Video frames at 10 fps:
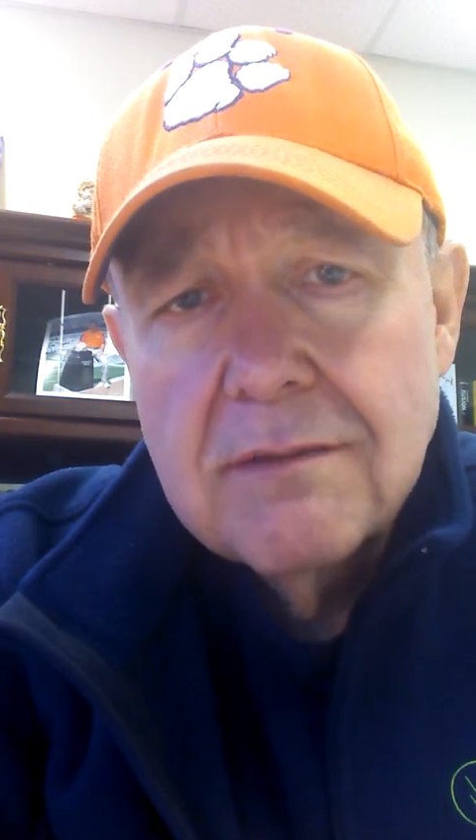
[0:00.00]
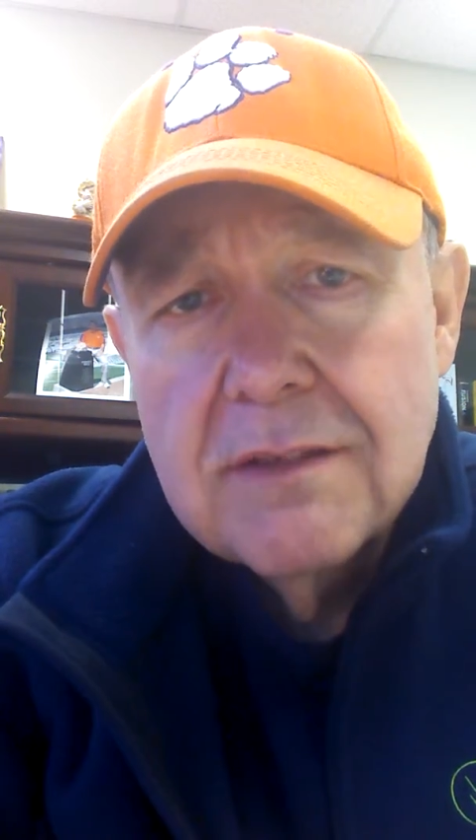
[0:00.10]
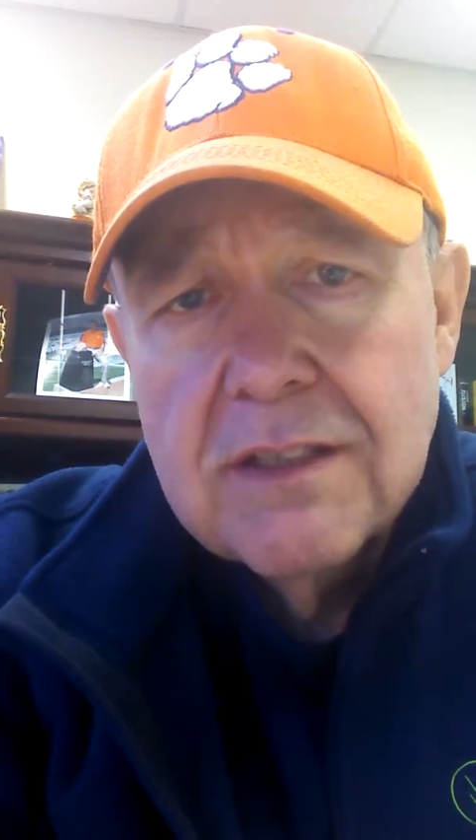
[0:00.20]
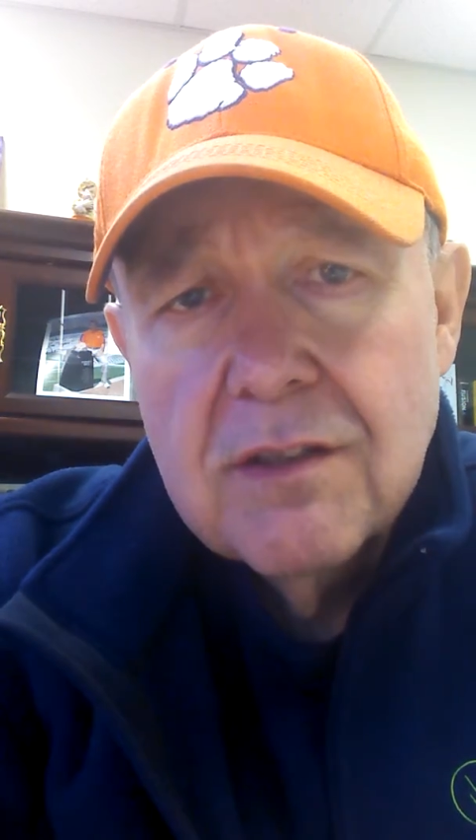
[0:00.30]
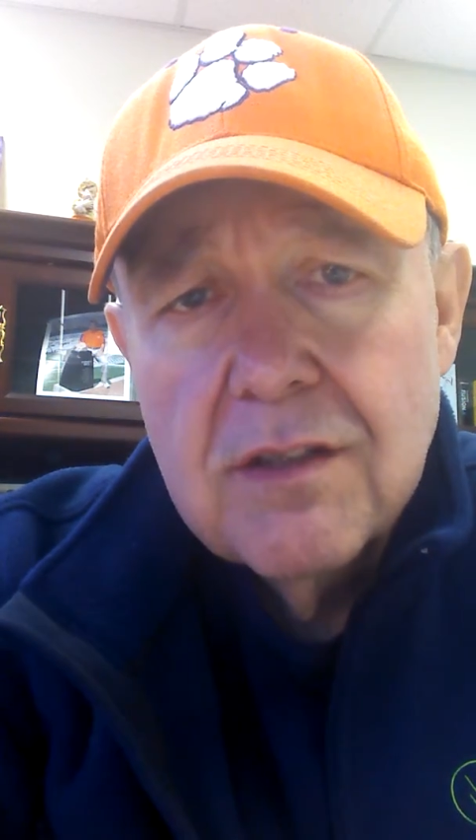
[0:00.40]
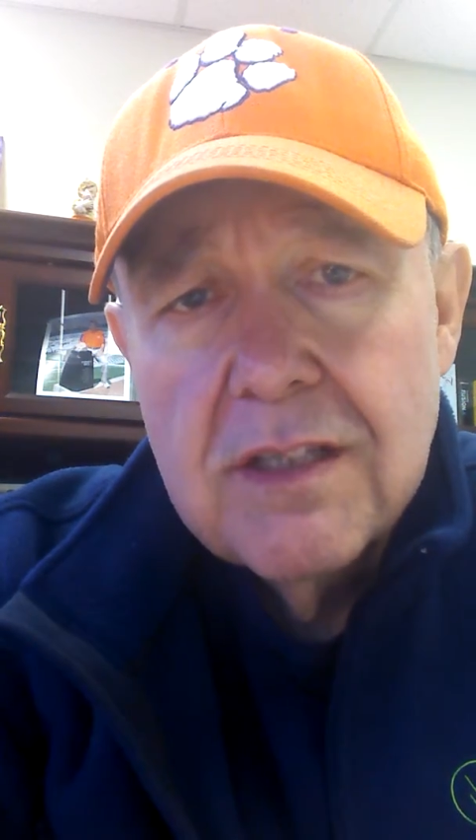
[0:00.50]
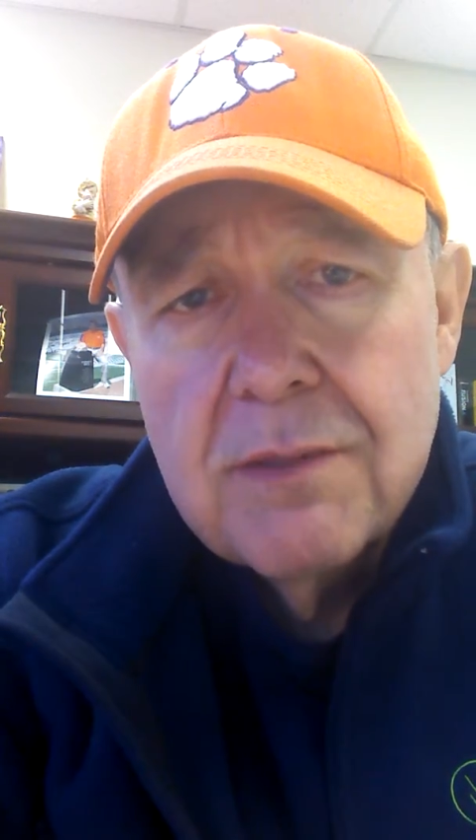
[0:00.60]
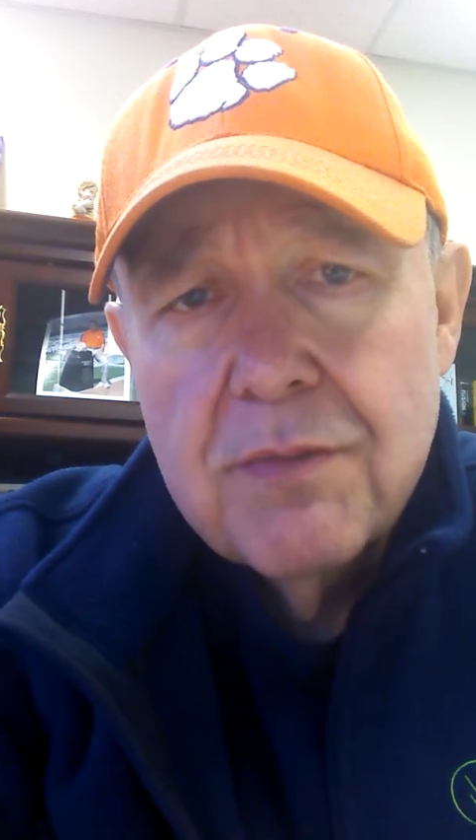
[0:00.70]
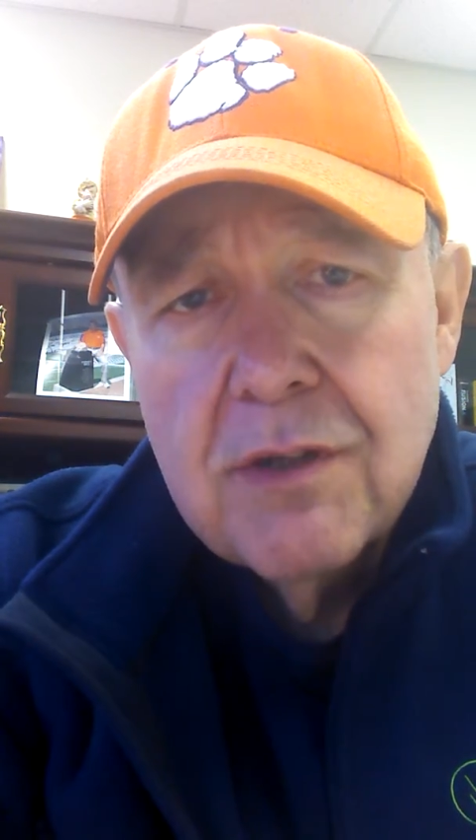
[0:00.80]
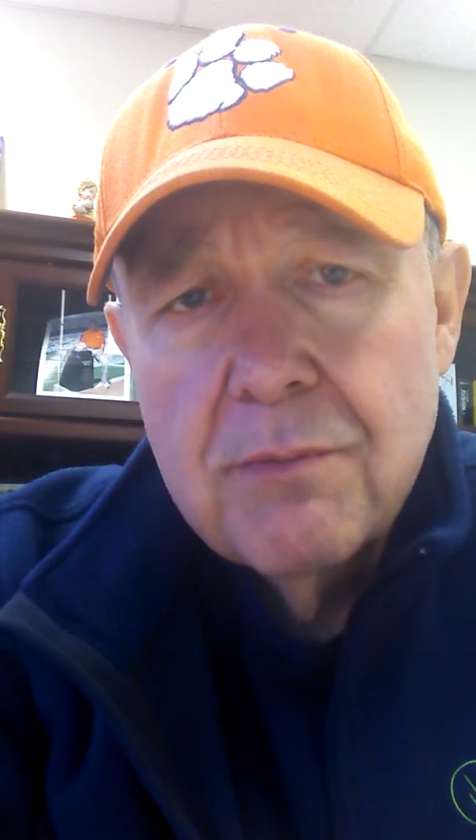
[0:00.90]
it's going to
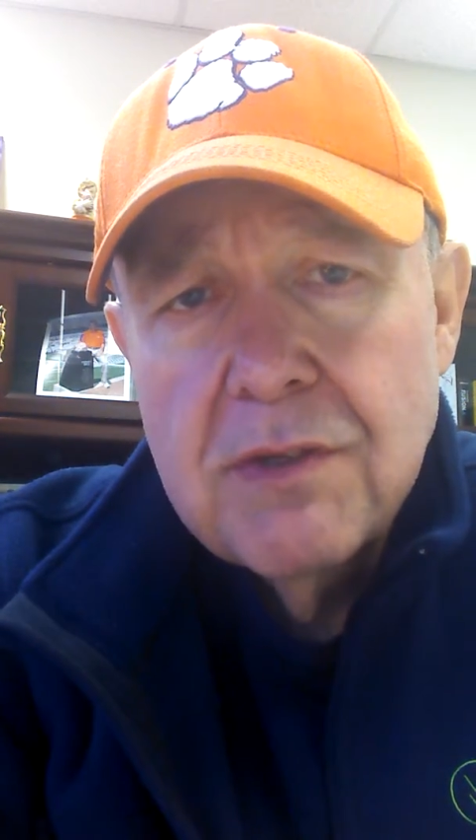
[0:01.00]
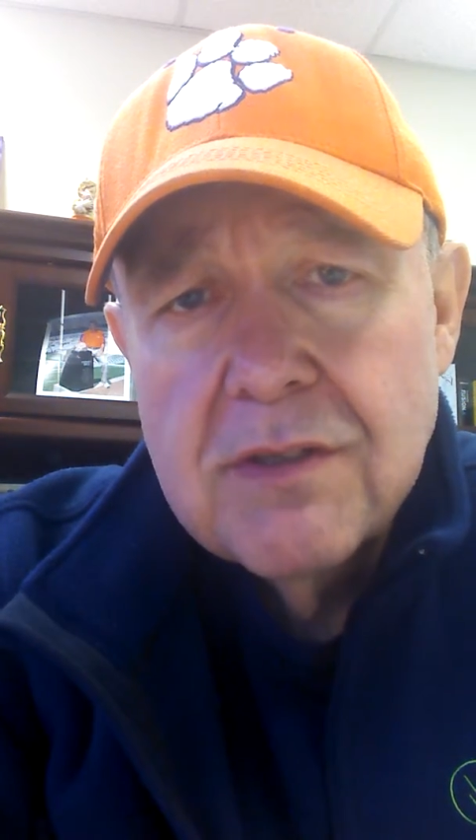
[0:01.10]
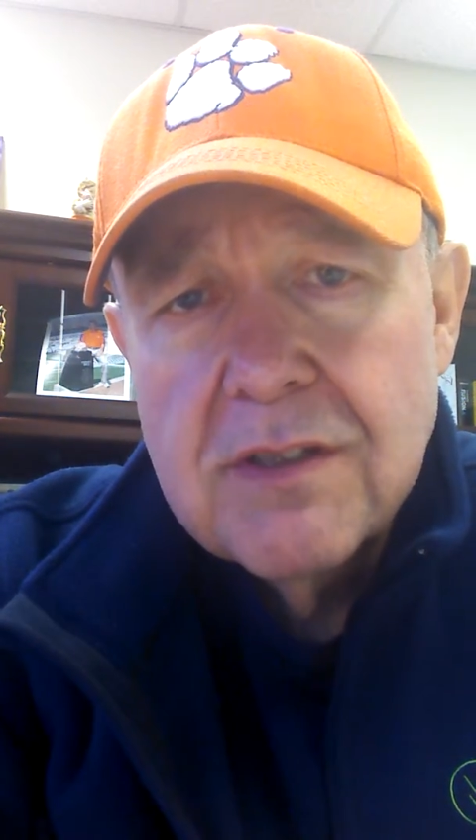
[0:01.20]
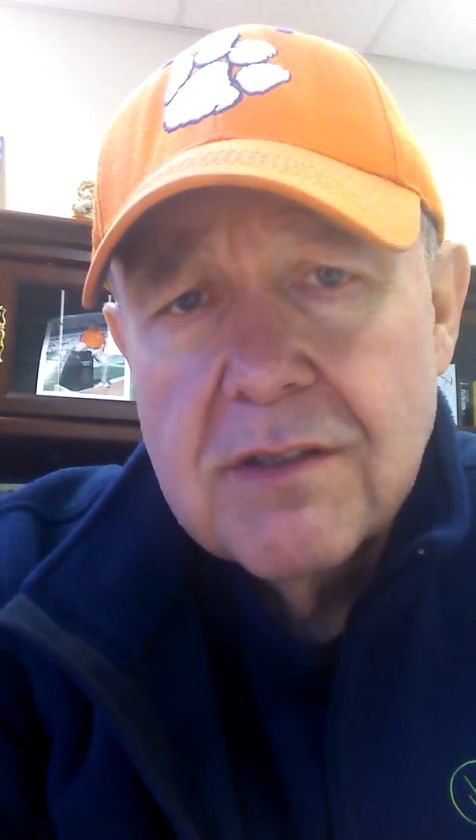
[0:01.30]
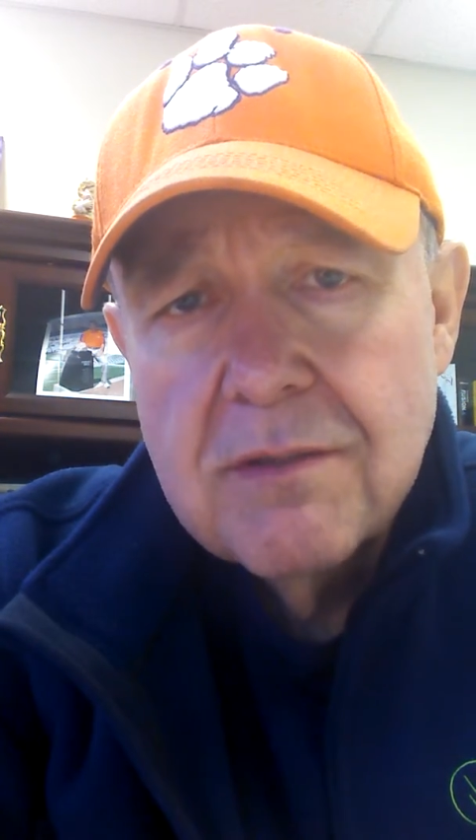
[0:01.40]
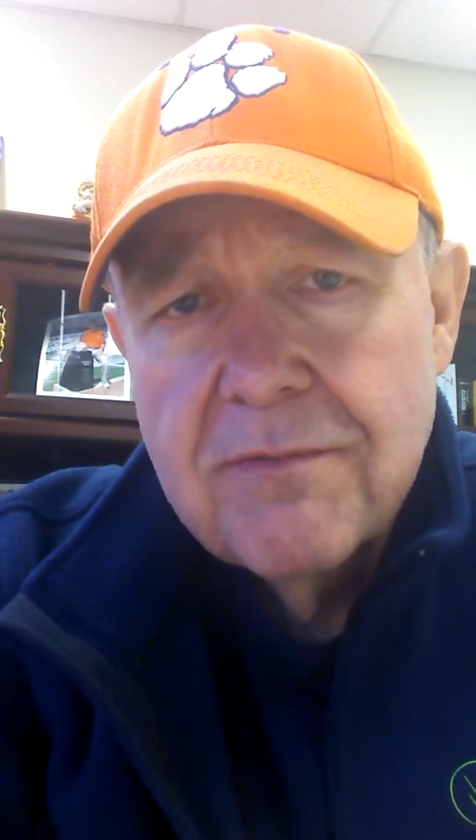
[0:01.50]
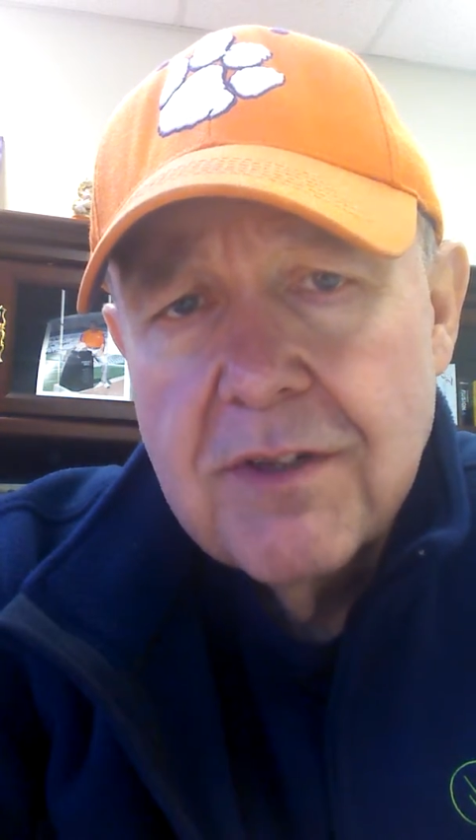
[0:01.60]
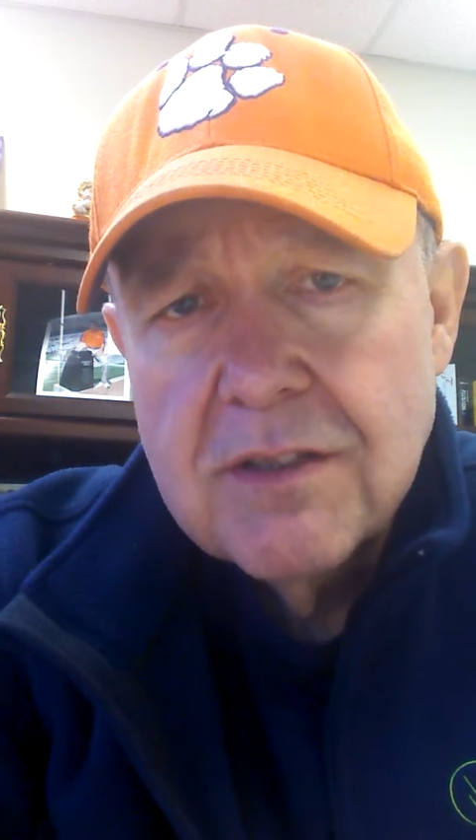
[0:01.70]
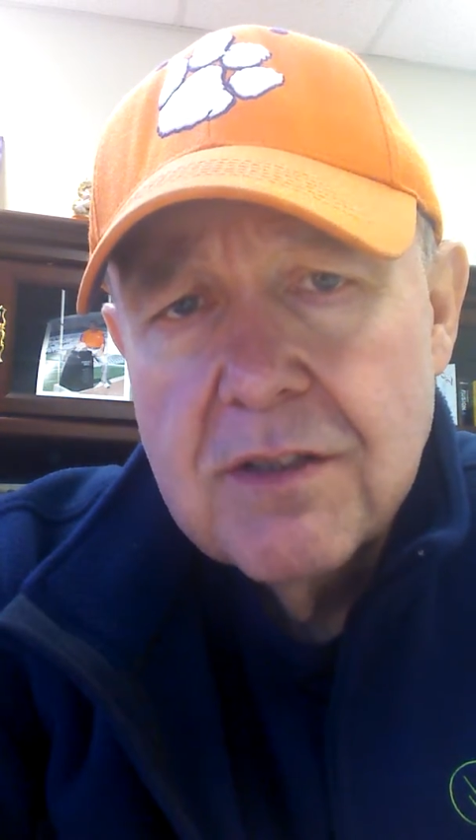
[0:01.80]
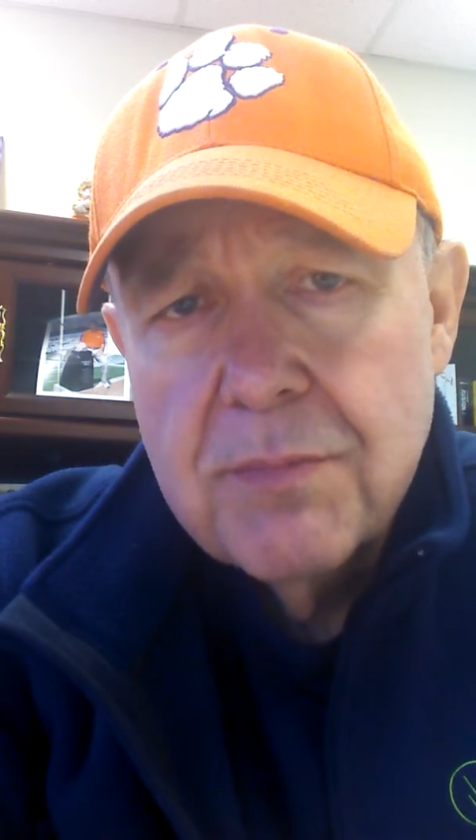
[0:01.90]
help your immune system
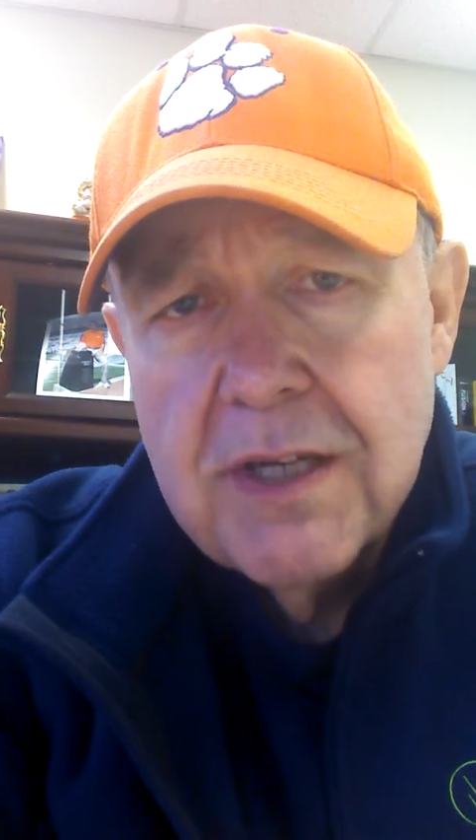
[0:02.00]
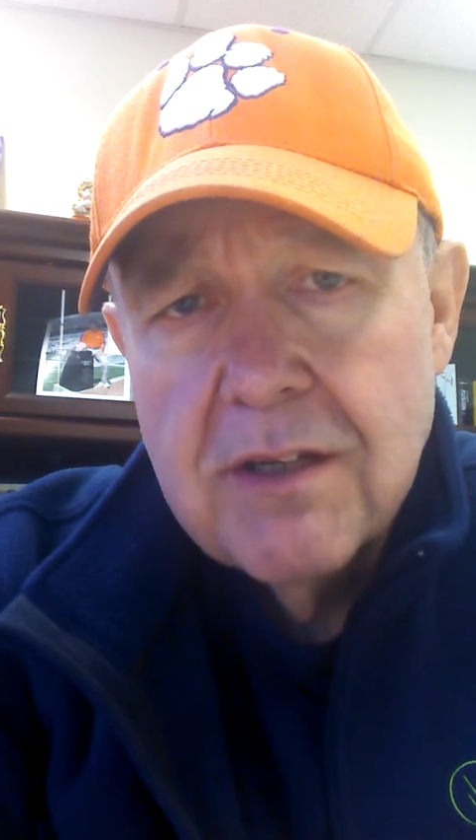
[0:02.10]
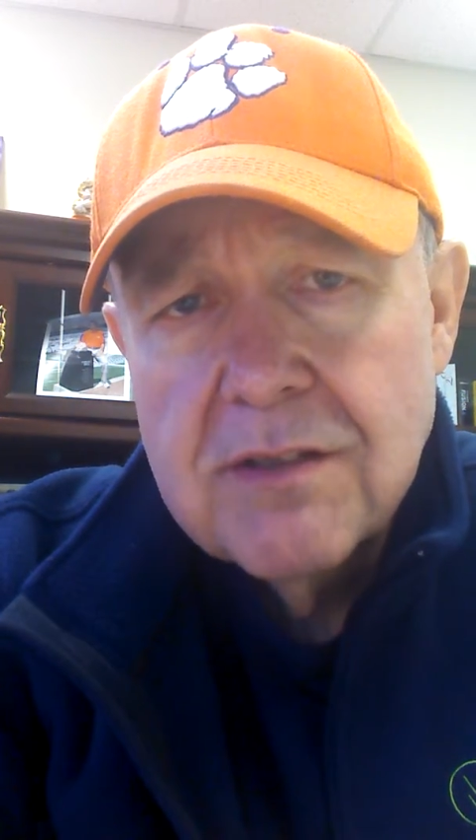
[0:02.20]
function better,